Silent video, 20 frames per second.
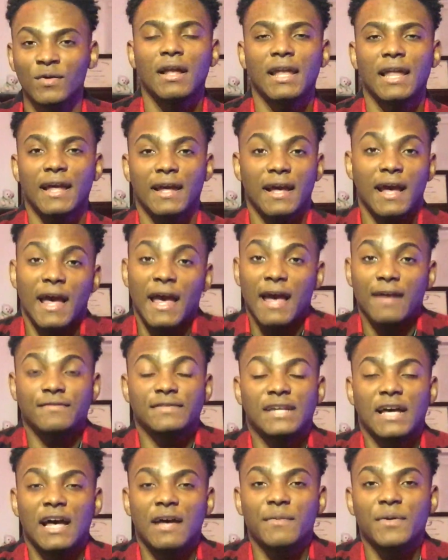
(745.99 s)
Like I have
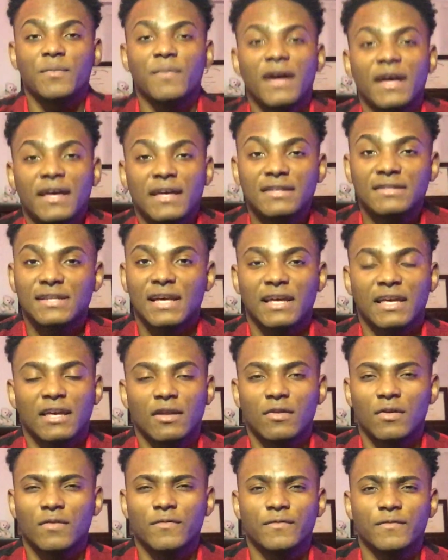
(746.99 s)
time in my hands, I can
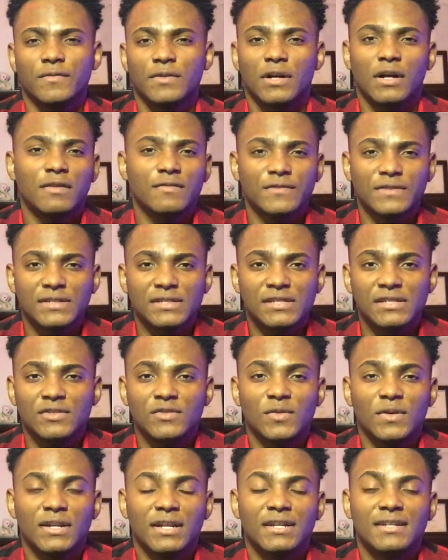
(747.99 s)
obviously
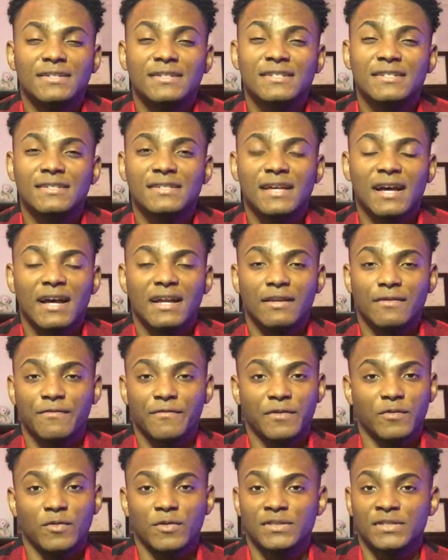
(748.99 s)
do another design if
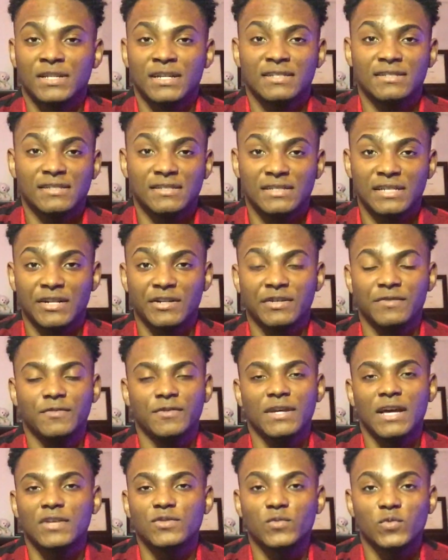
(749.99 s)
it was necessary, if you
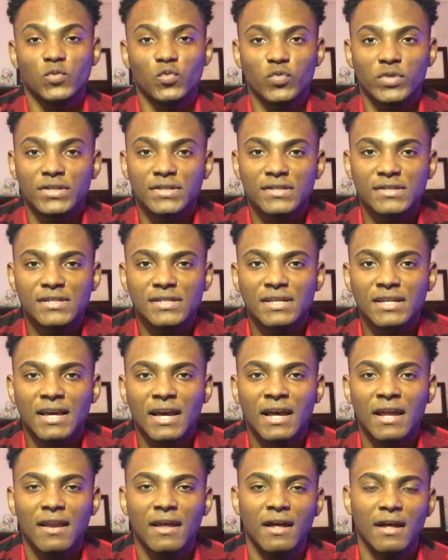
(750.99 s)
guys would want to see
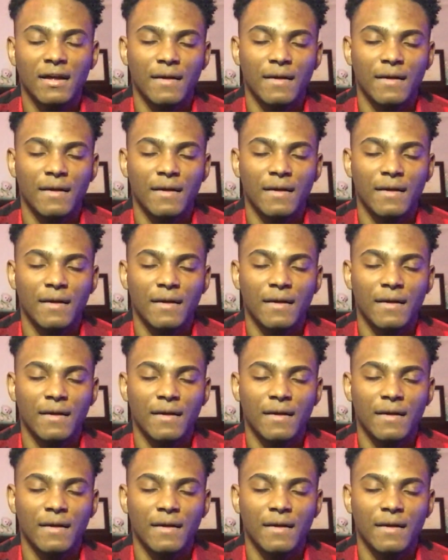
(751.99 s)
that.